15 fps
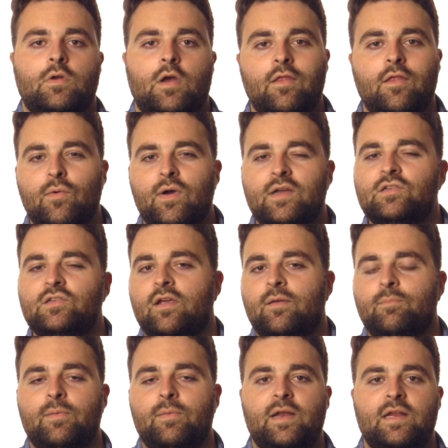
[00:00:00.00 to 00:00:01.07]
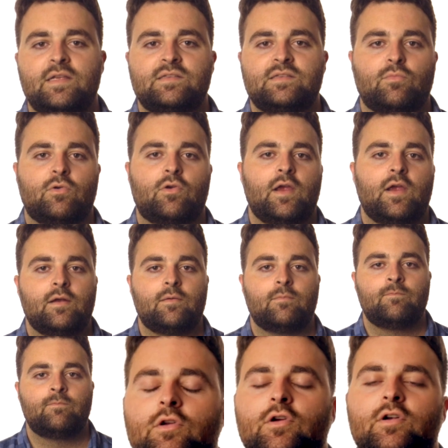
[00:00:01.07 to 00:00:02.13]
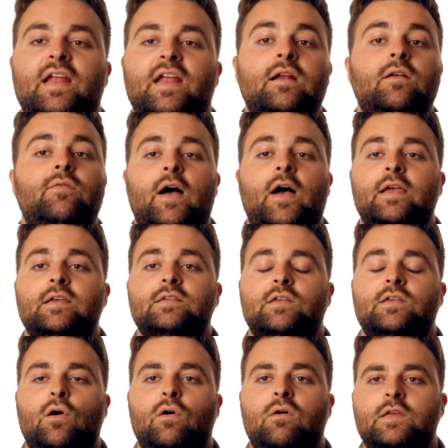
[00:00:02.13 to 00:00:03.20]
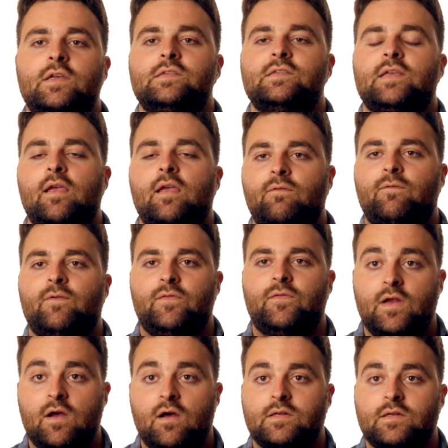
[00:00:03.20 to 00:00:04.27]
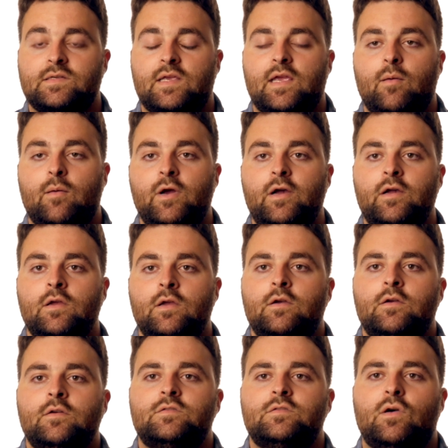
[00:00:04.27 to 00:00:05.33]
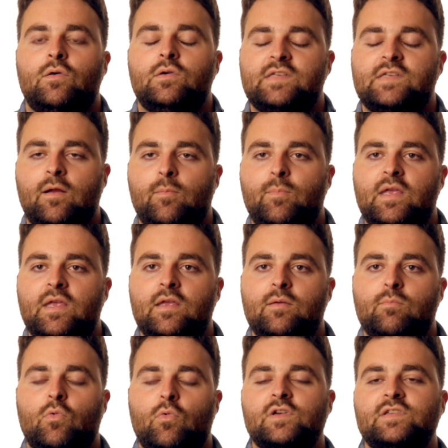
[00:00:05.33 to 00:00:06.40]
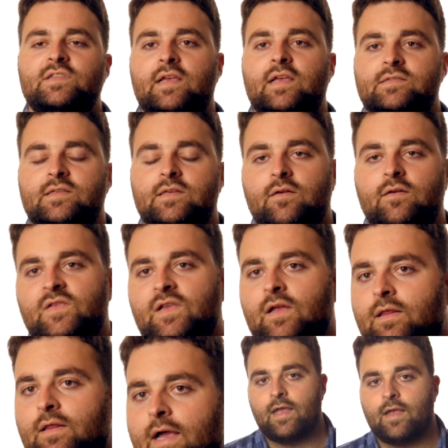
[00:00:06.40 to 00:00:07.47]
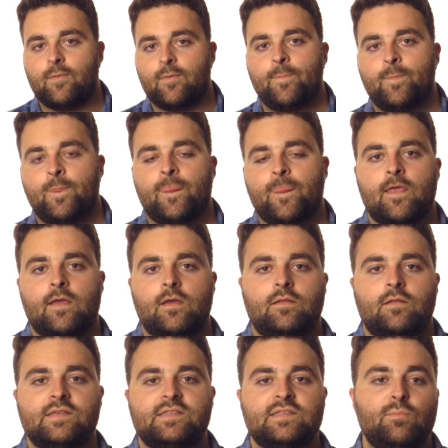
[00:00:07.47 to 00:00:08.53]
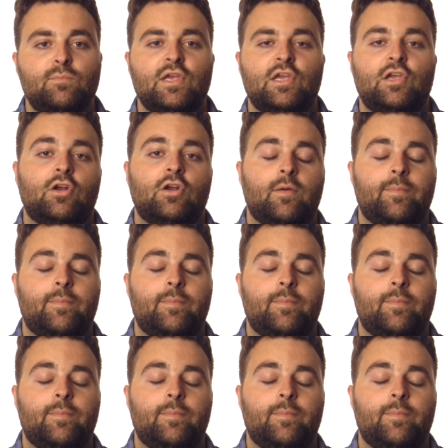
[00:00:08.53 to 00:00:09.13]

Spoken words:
Otherwise, you're implementing some grain. Your native ISO is 850 on this camera, so it's gonna be more sensitive to light. This can be good or